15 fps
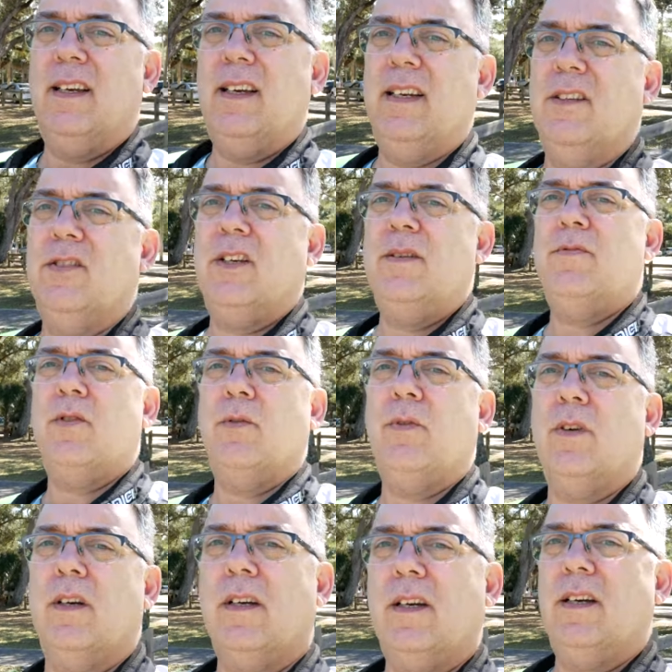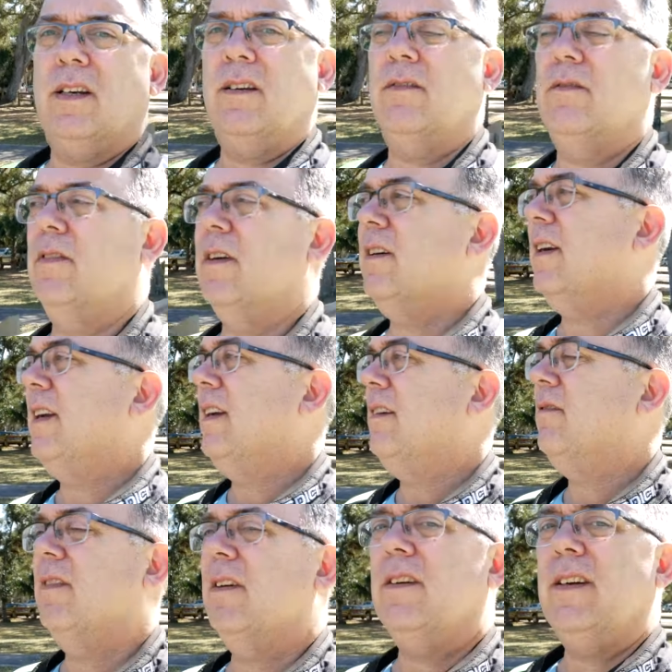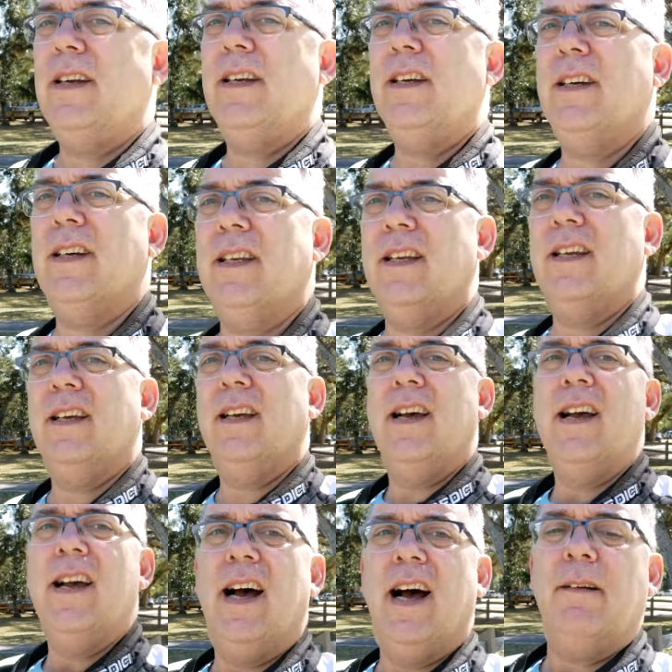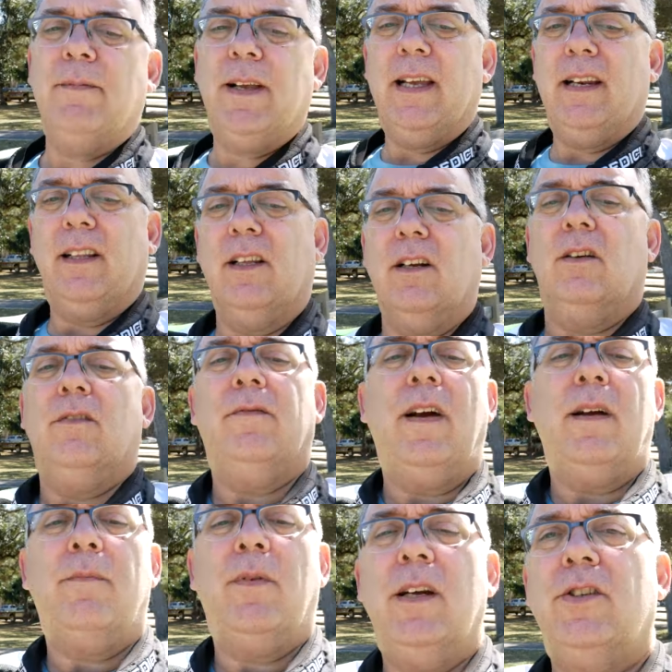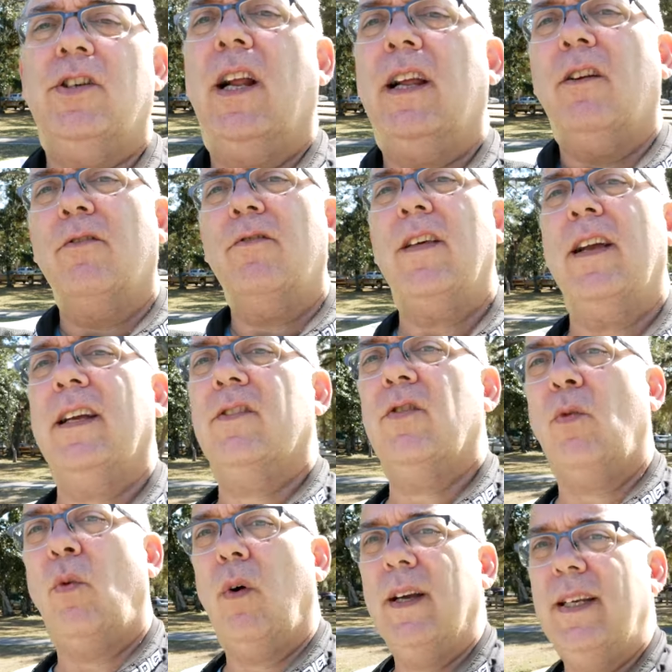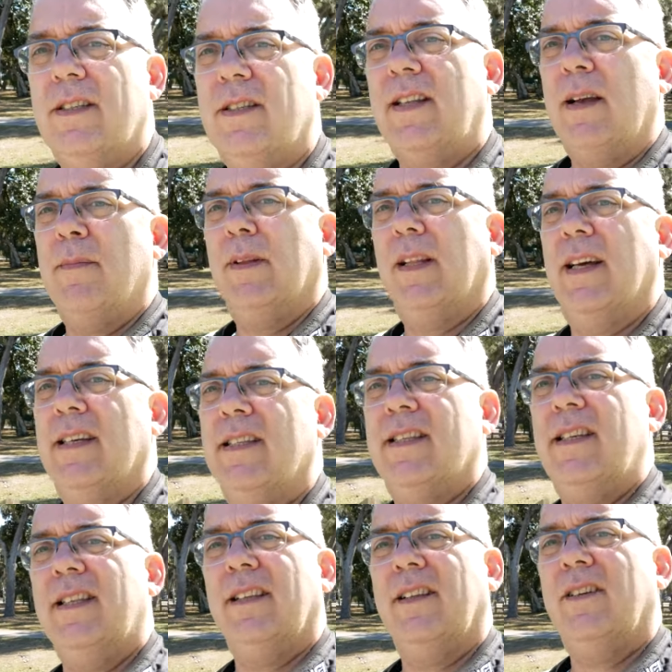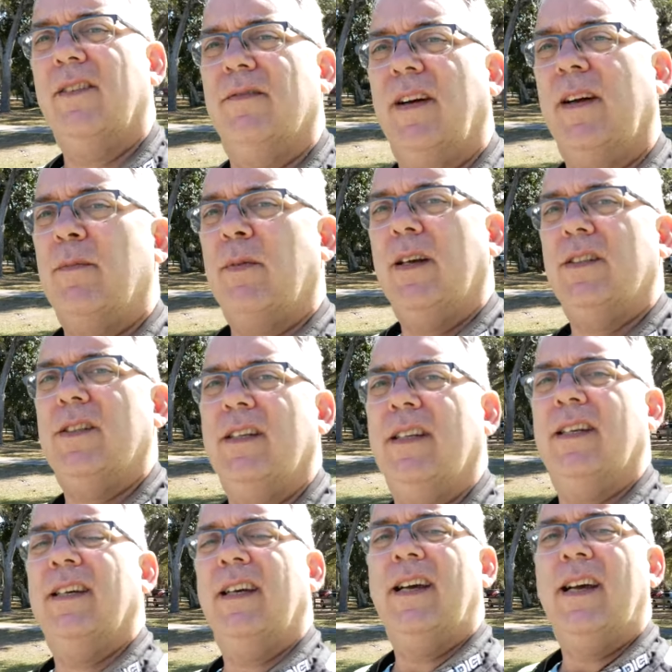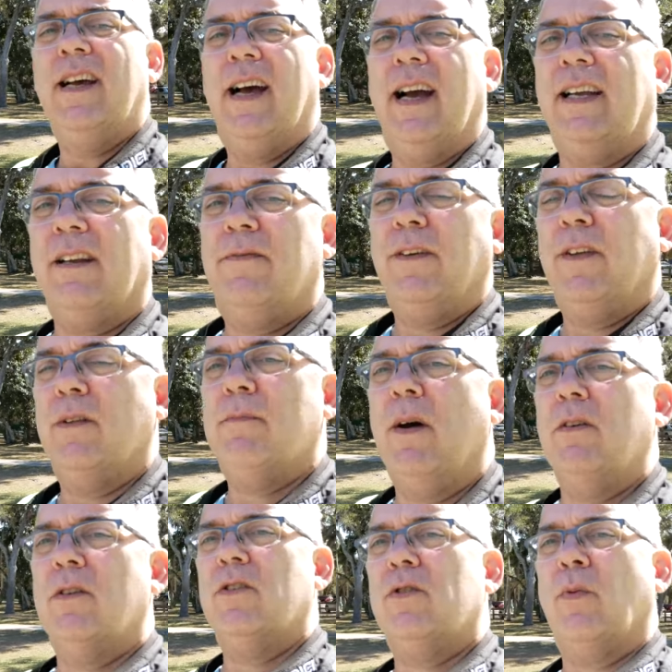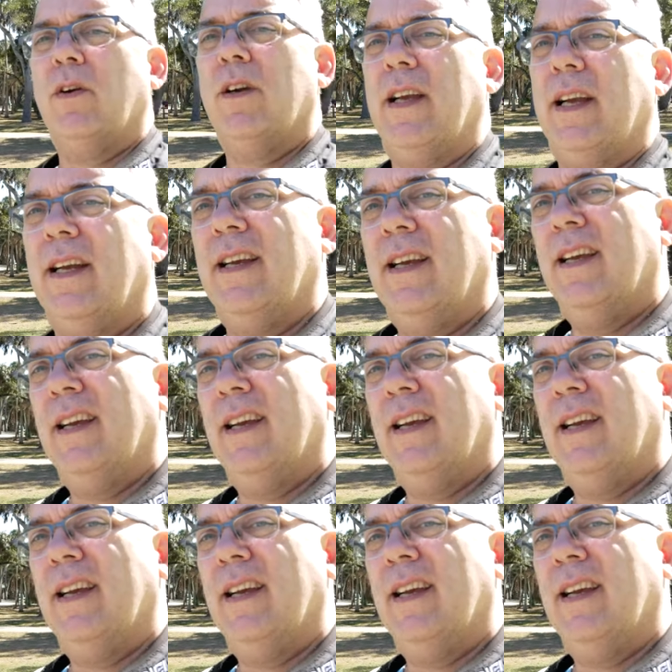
And it seems to work very, very good. I'm getting a little vibration. I don't think it's quite stabilized. See the little vibration? I can feel the motors working.